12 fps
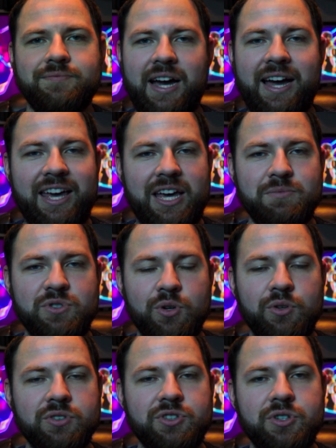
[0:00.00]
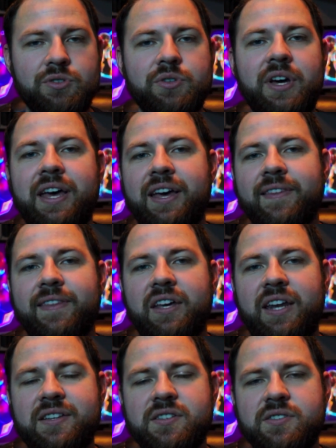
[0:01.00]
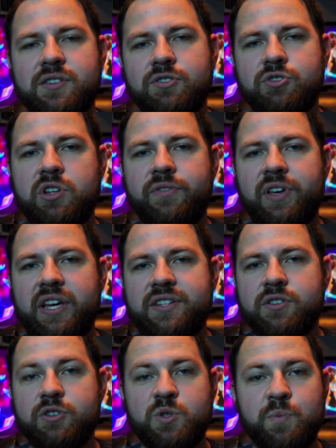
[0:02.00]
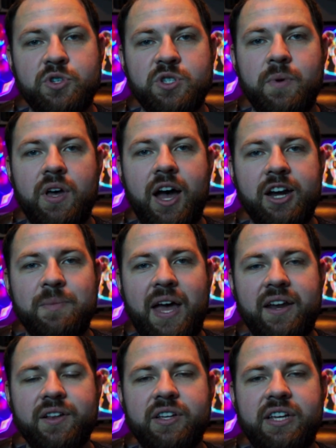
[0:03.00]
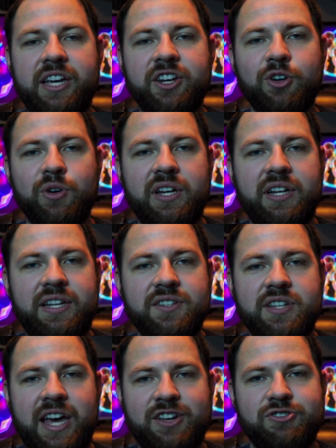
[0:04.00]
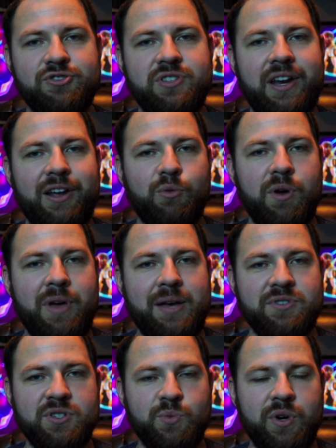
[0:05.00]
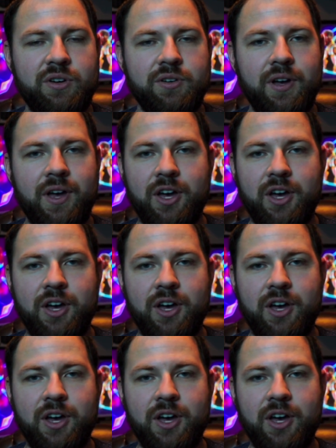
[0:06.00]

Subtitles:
I am told too that SSL certificates are supposed to be automatically integrated into Azure Static Web Apps as well,